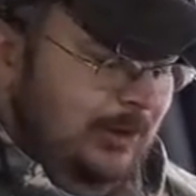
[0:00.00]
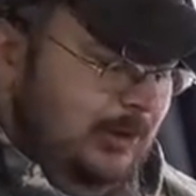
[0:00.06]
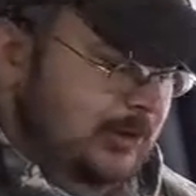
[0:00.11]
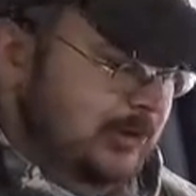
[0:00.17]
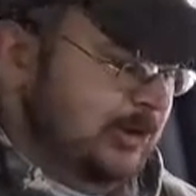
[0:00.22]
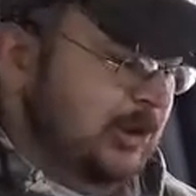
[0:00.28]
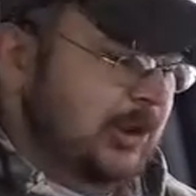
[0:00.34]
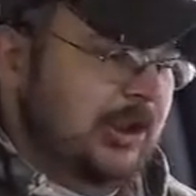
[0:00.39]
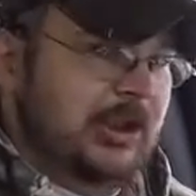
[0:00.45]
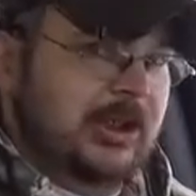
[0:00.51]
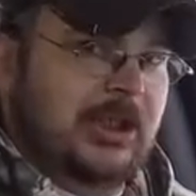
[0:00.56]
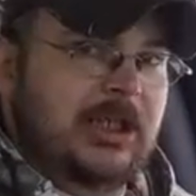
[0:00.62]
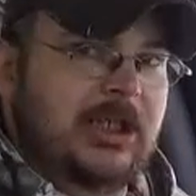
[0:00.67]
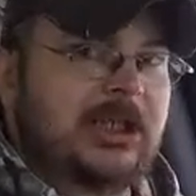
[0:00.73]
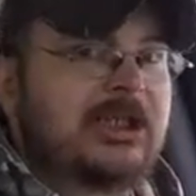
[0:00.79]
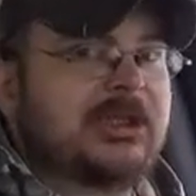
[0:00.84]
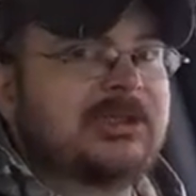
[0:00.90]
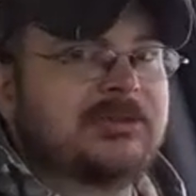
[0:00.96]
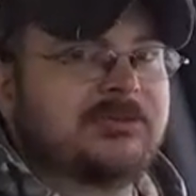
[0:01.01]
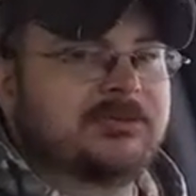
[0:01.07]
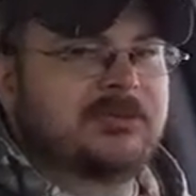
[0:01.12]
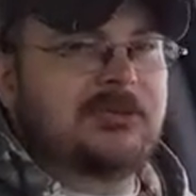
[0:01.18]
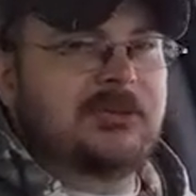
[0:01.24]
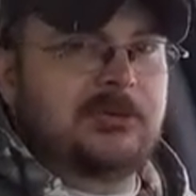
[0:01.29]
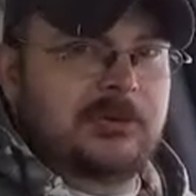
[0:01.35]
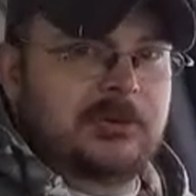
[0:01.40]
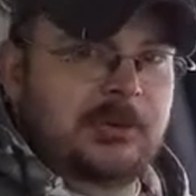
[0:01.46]
Sorry, guys,
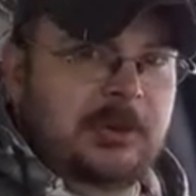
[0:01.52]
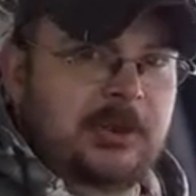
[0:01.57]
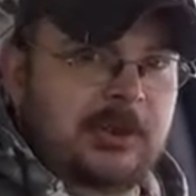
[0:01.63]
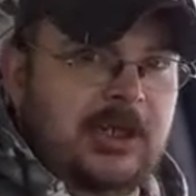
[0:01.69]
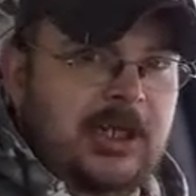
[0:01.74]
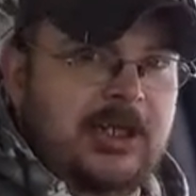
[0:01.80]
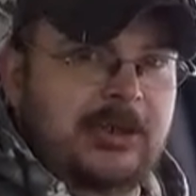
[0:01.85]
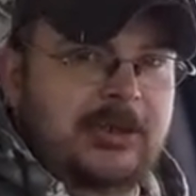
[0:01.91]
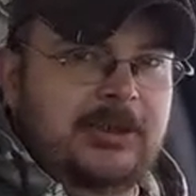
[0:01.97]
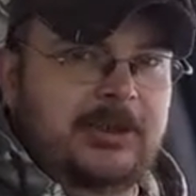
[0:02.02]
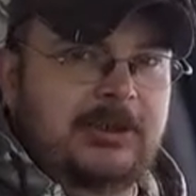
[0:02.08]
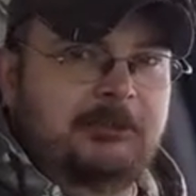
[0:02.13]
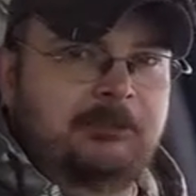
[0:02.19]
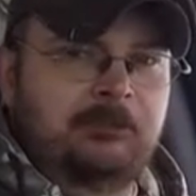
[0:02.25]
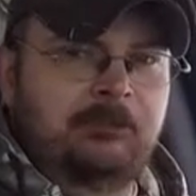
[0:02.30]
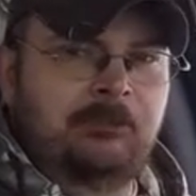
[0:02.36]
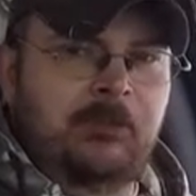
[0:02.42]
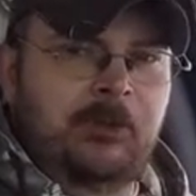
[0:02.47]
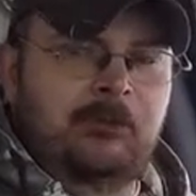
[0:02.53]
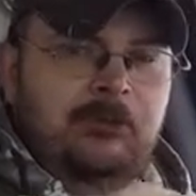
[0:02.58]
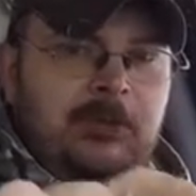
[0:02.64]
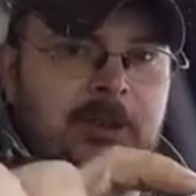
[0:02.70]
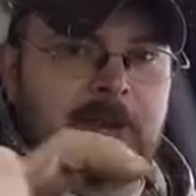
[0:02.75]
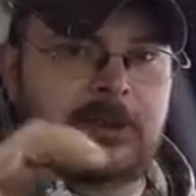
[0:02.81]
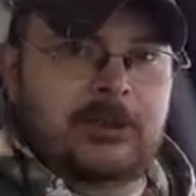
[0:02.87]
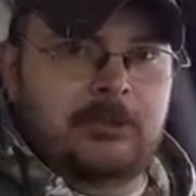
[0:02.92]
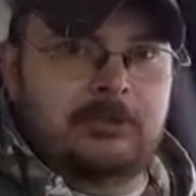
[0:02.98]
for that um,
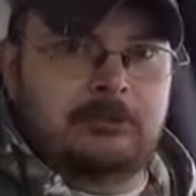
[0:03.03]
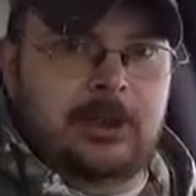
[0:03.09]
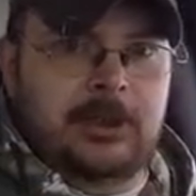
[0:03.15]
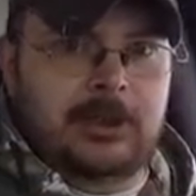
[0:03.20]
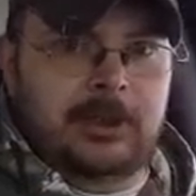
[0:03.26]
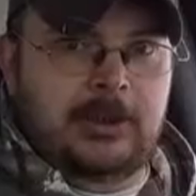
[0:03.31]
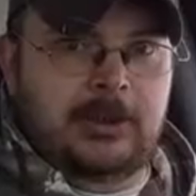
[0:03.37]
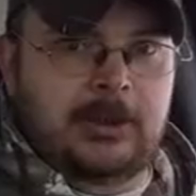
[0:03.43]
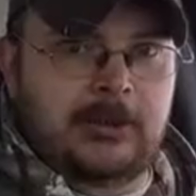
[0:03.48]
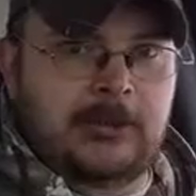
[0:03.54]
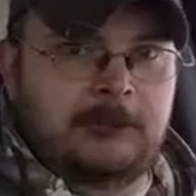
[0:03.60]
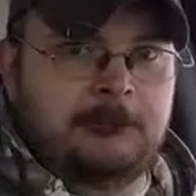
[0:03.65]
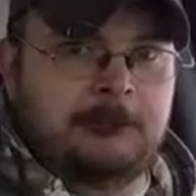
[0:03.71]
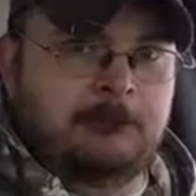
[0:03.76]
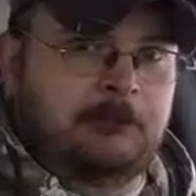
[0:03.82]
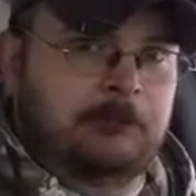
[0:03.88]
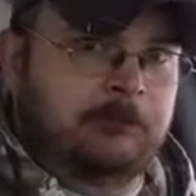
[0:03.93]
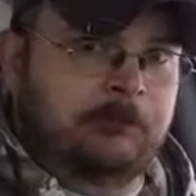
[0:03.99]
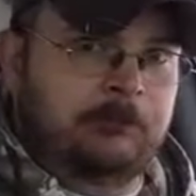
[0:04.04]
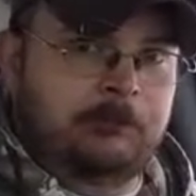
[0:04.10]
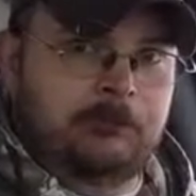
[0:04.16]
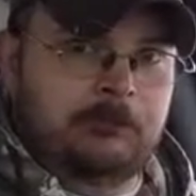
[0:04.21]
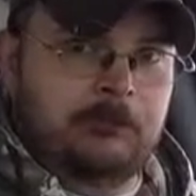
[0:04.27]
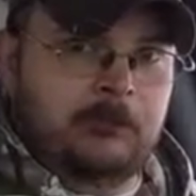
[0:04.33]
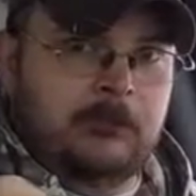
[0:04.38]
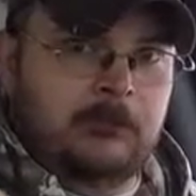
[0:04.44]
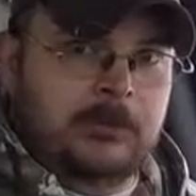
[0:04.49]
video maker
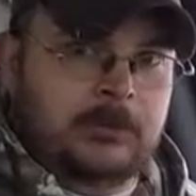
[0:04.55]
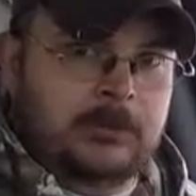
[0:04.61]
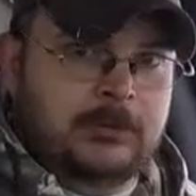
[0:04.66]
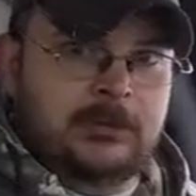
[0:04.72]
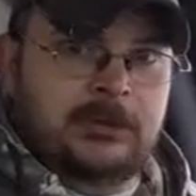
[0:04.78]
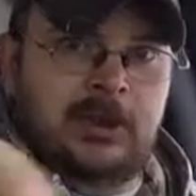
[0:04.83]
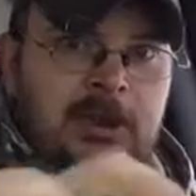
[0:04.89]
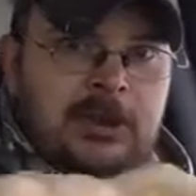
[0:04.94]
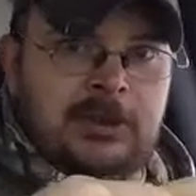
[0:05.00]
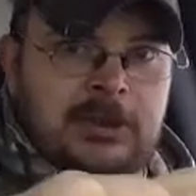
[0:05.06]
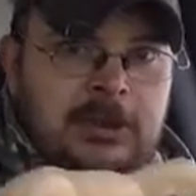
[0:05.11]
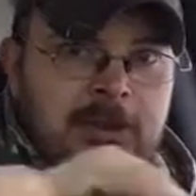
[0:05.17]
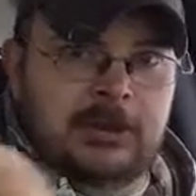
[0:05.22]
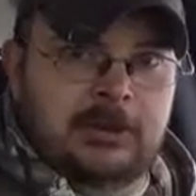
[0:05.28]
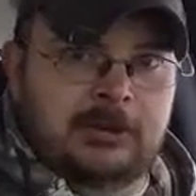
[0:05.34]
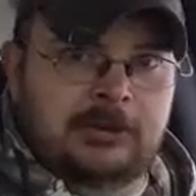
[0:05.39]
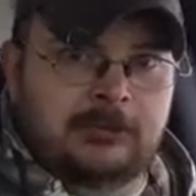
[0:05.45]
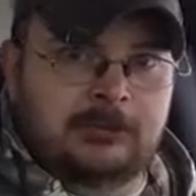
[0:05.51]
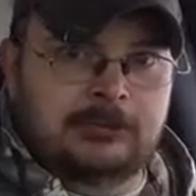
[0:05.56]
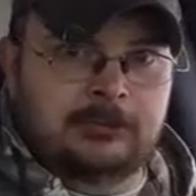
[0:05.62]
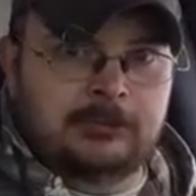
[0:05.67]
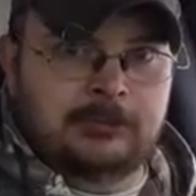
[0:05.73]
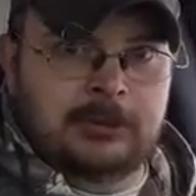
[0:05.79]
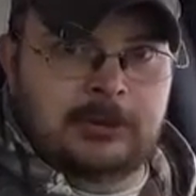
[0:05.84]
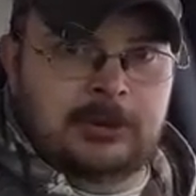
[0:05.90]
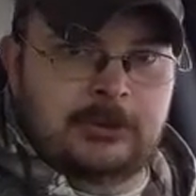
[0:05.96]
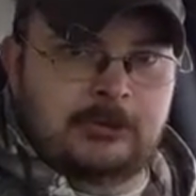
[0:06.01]
on here
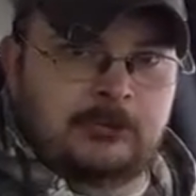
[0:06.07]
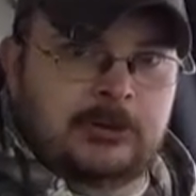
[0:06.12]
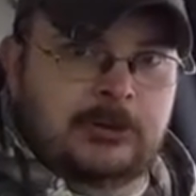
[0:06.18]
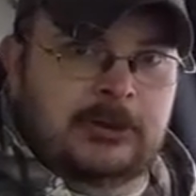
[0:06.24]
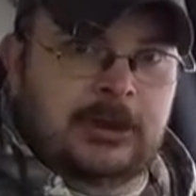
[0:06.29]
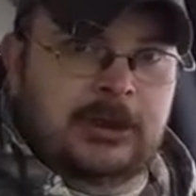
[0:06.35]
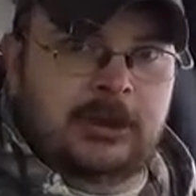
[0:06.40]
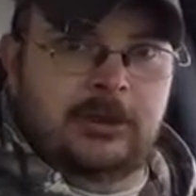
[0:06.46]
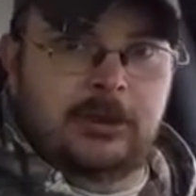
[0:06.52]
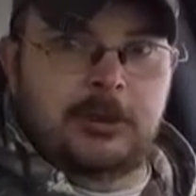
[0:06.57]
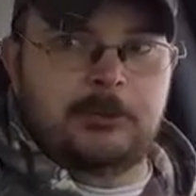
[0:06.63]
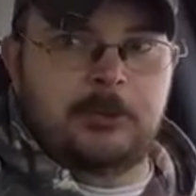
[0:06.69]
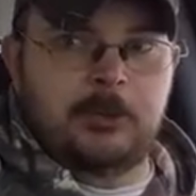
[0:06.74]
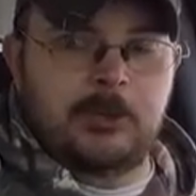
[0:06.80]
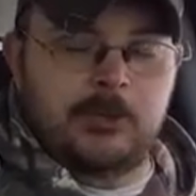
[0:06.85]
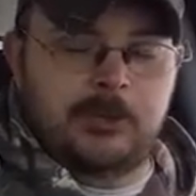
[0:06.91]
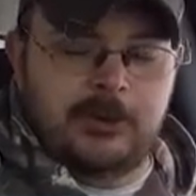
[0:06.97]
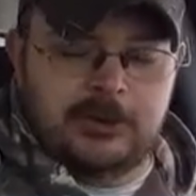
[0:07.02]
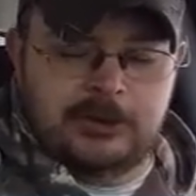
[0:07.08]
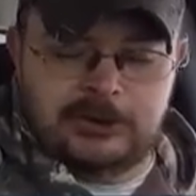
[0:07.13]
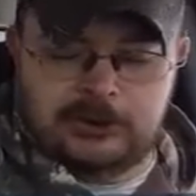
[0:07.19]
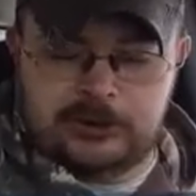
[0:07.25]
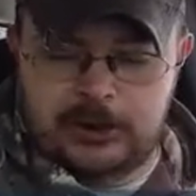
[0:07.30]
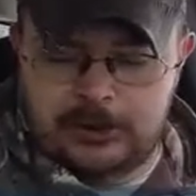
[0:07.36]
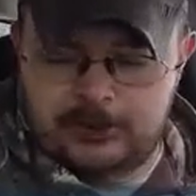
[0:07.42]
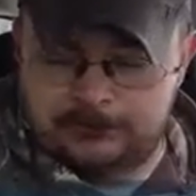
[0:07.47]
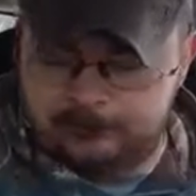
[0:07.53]
uh, when I upload this
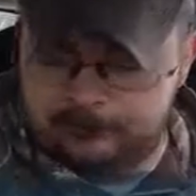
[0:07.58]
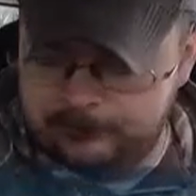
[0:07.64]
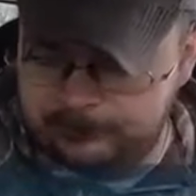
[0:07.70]
shit.